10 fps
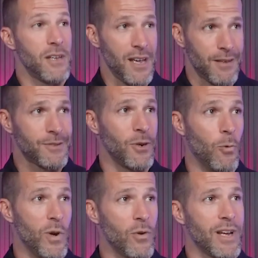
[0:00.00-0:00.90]
Yeah, so
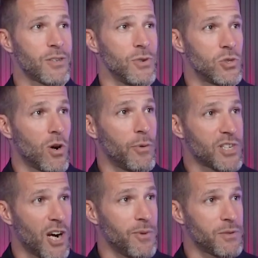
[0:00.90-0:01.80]
we don't get to enjoy our
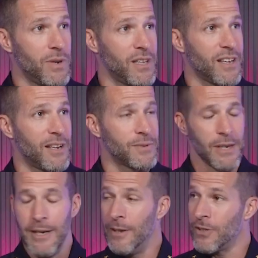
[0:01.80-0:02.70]
retirements many times.
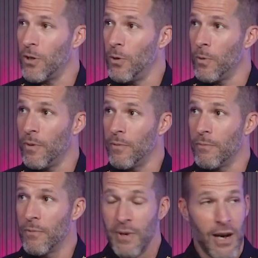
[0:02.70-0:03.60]
So
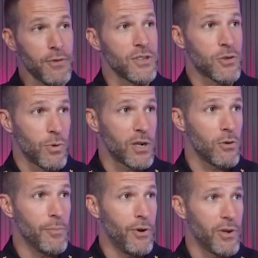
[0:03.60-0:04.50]
health is a critical
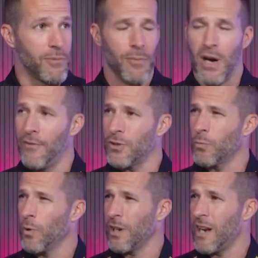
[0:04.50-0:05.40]
component. Remember, officers
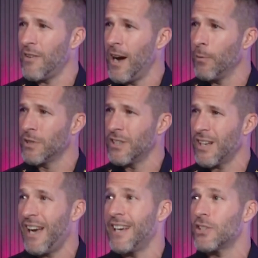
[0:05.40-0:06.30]
work a lot of hours. It's a
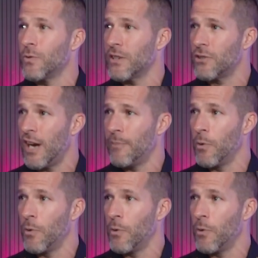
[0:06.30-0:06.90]
high-stress job.